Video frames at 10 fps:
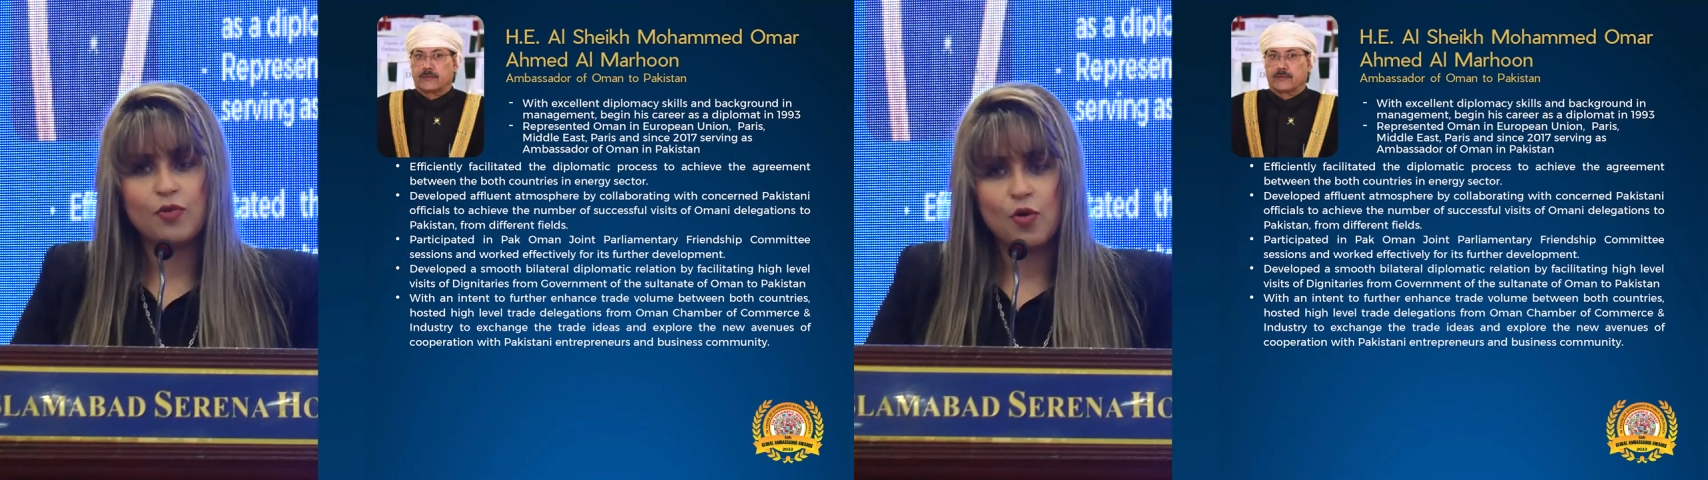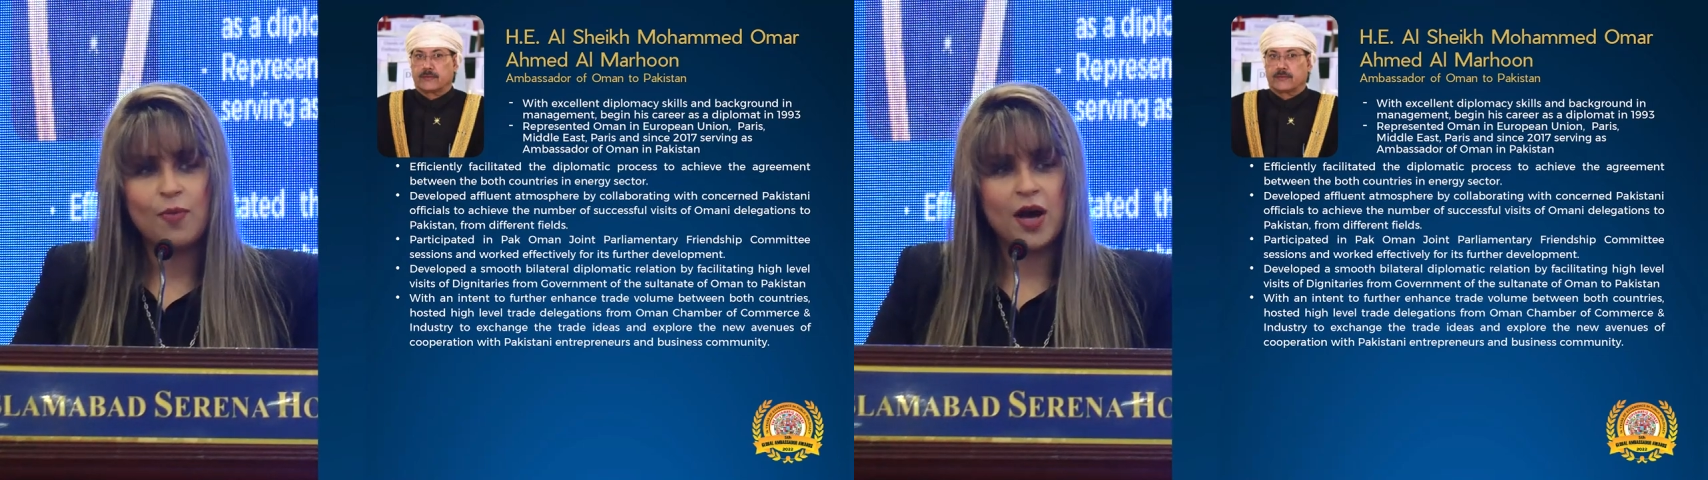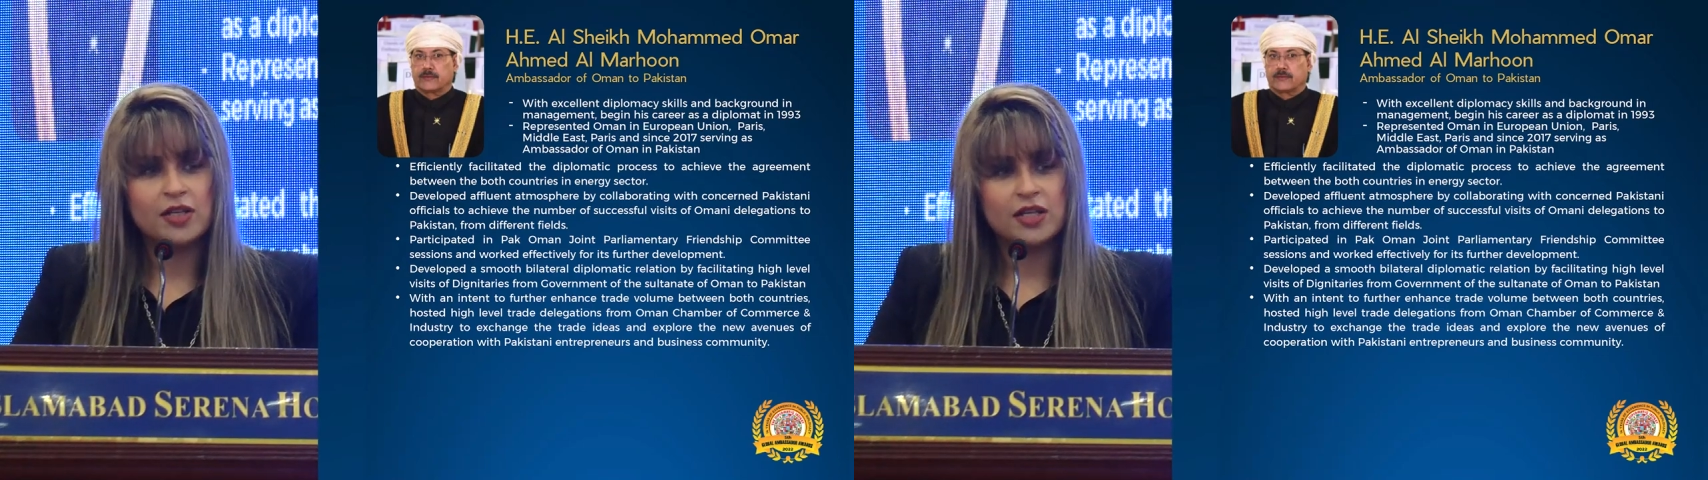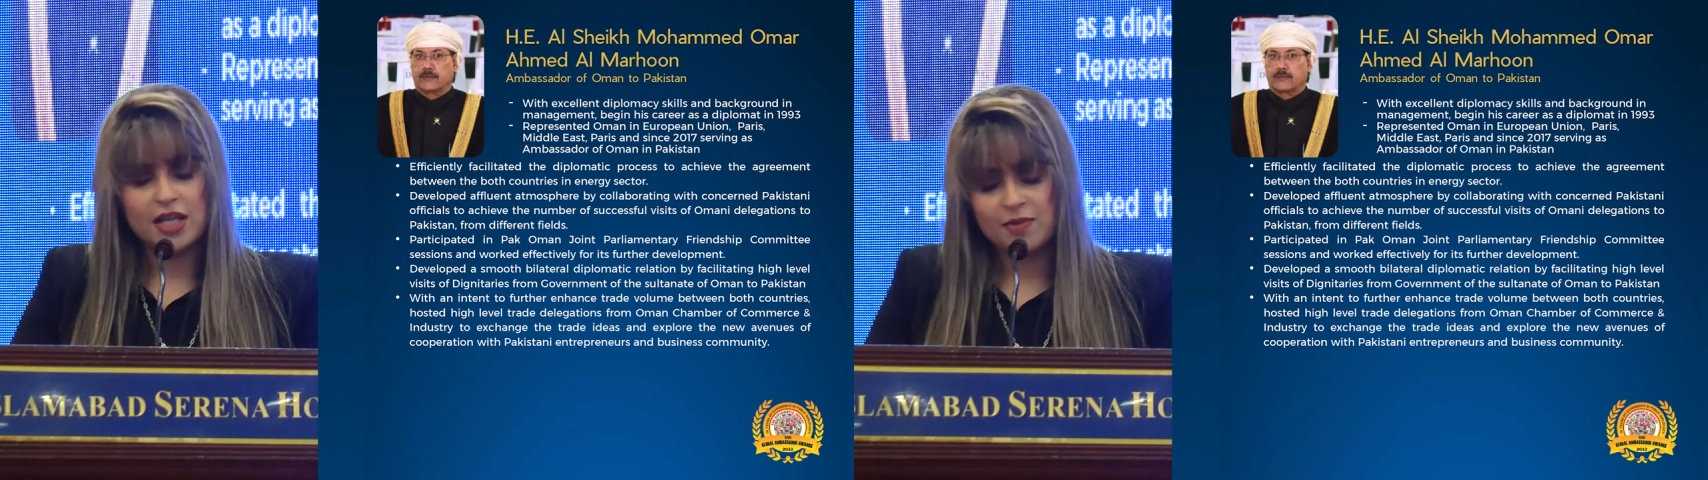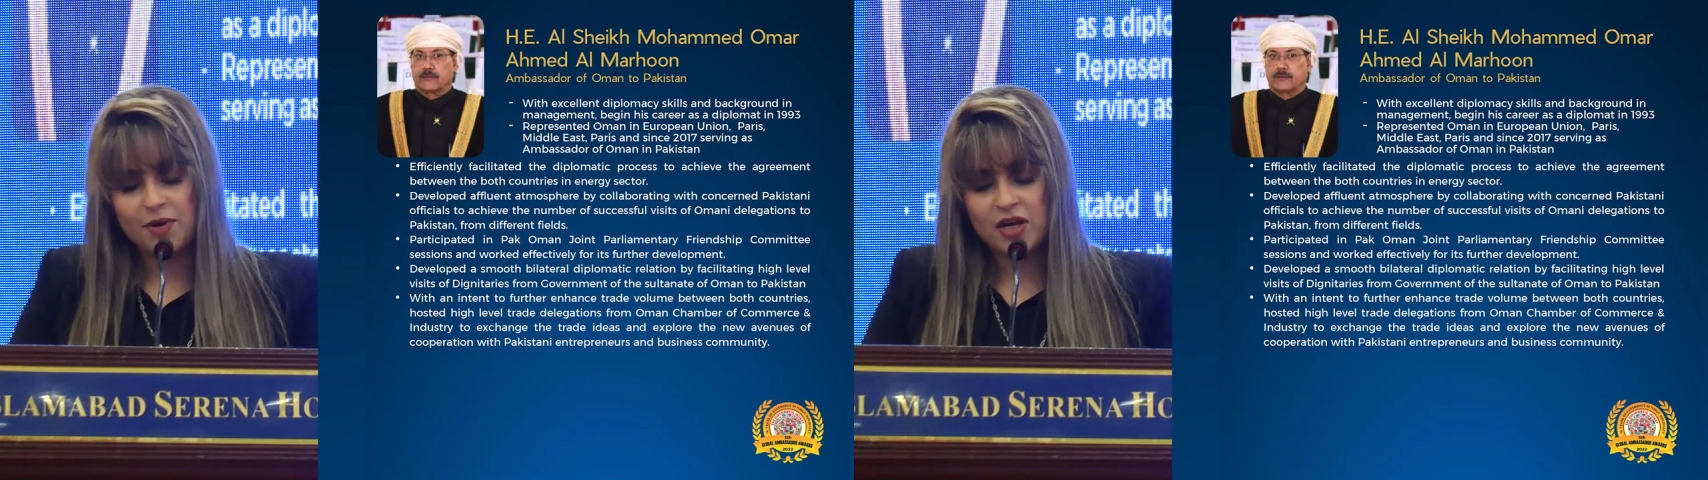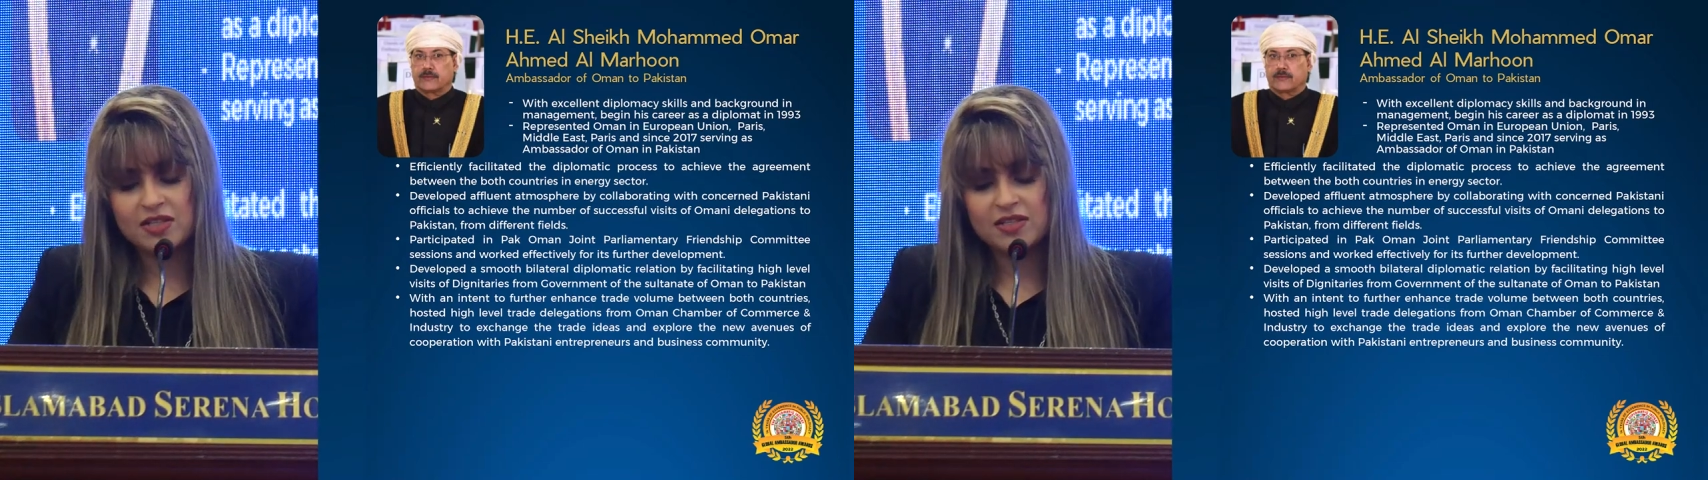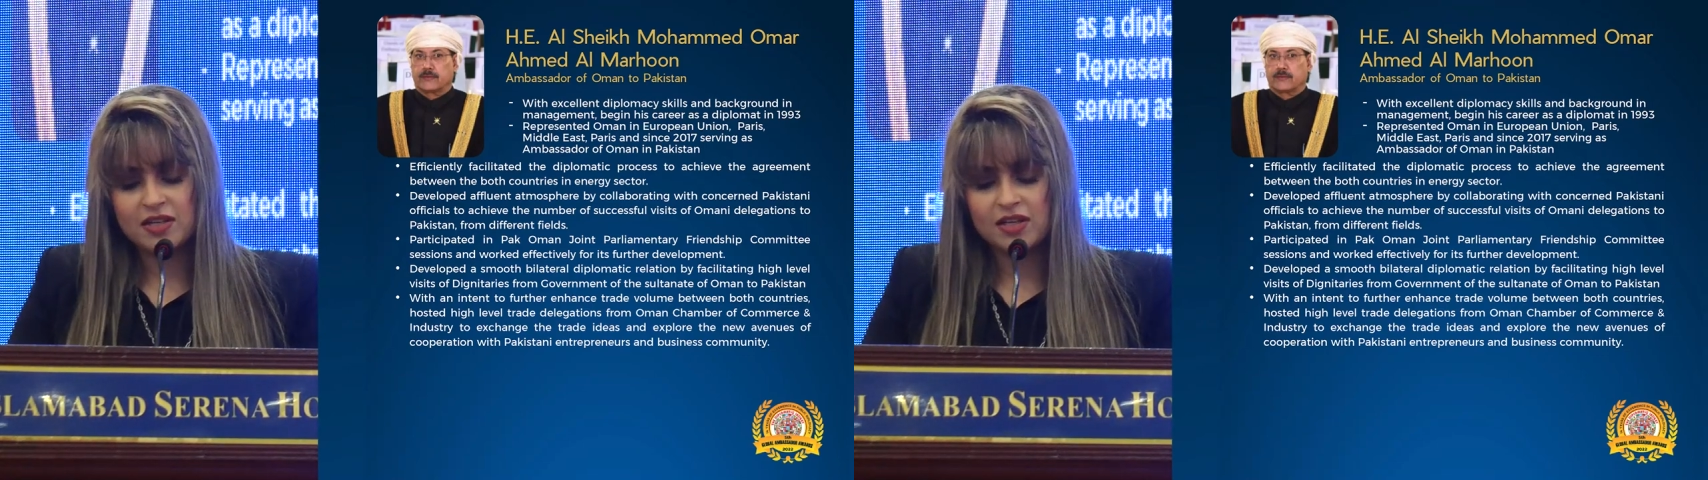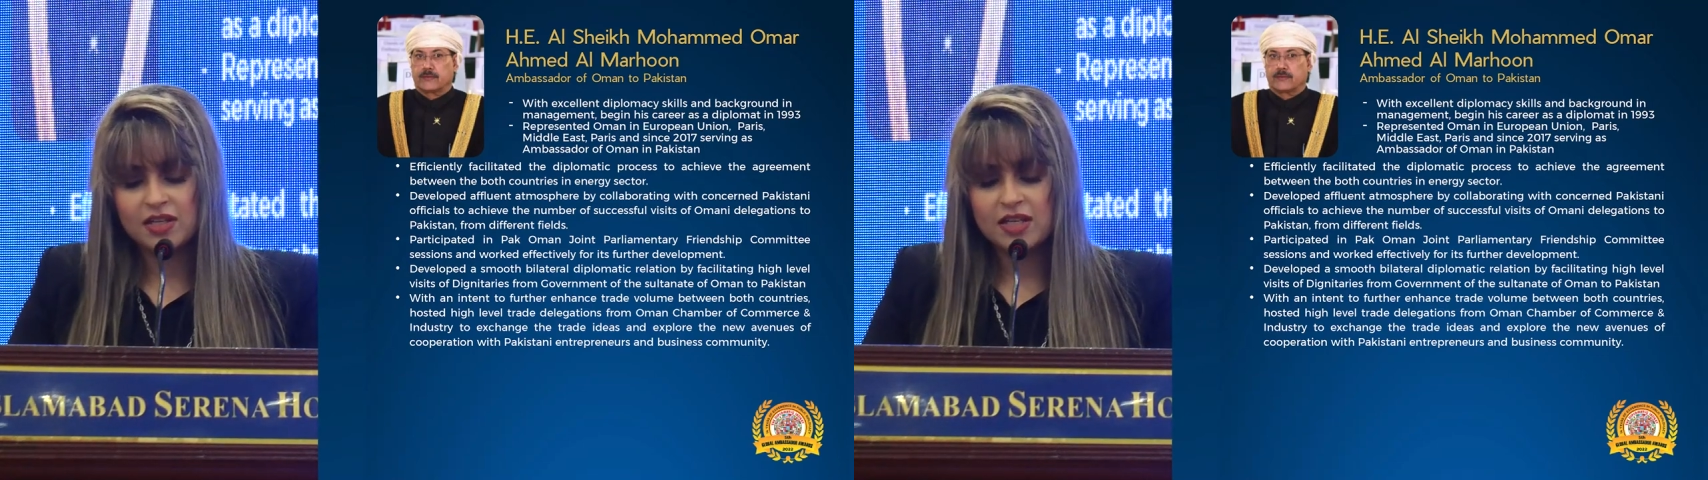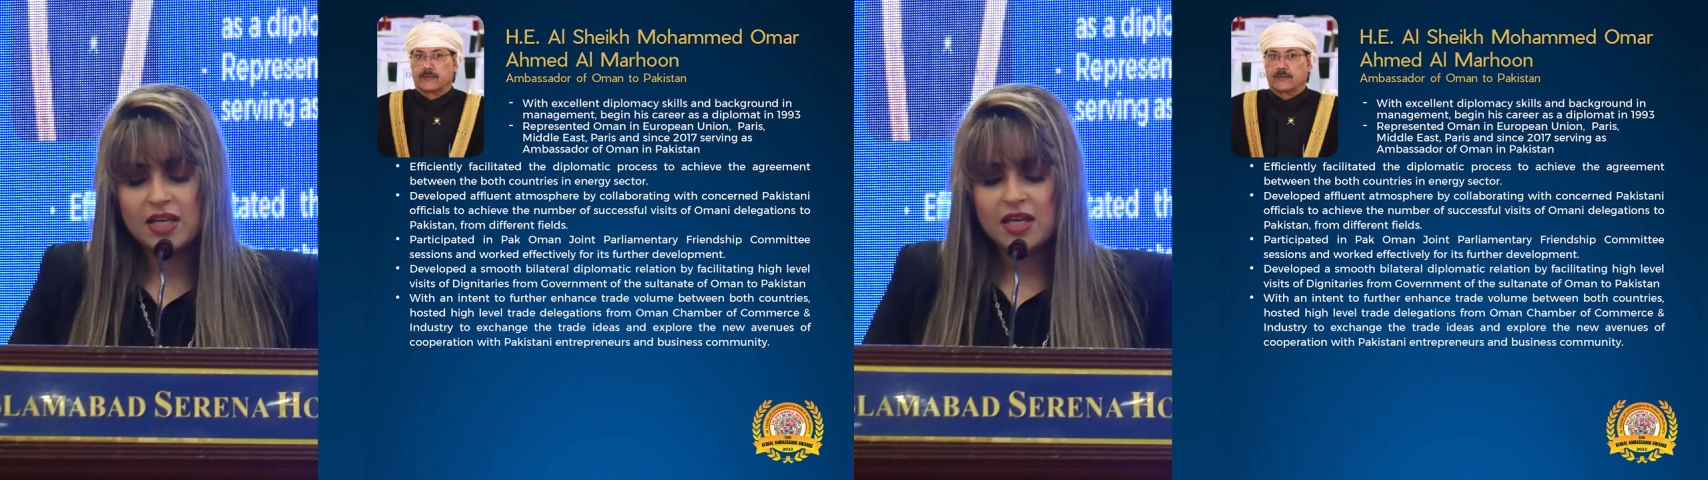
Oman in Pakistan.